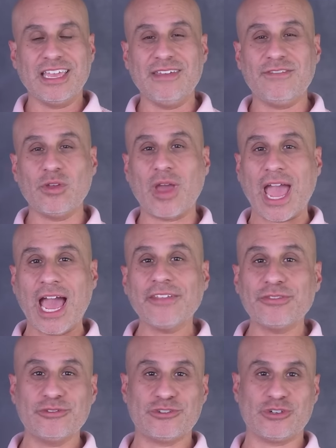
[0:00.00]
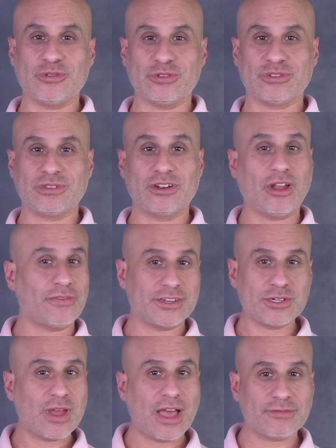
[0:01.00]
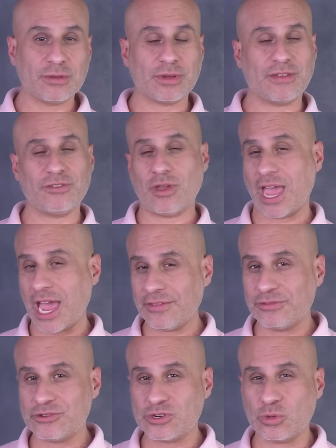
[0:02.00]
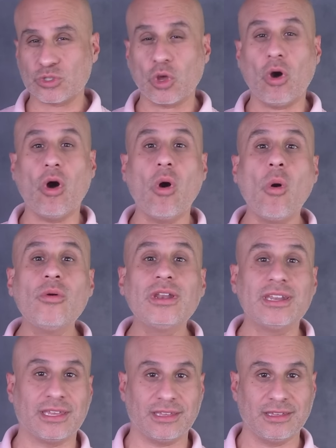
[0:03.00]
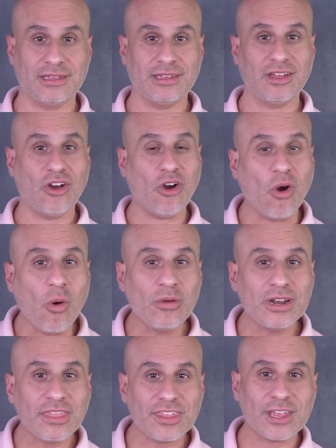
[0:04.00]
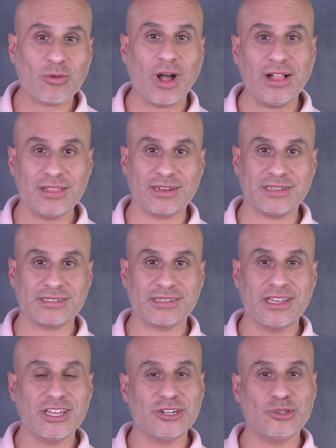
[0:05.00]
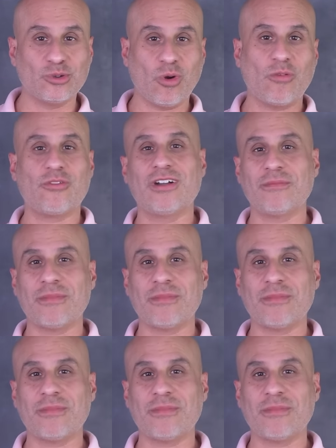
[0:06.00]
If you have to choose, and not that you have to, but if you have to choose only, only three qualities to go for in a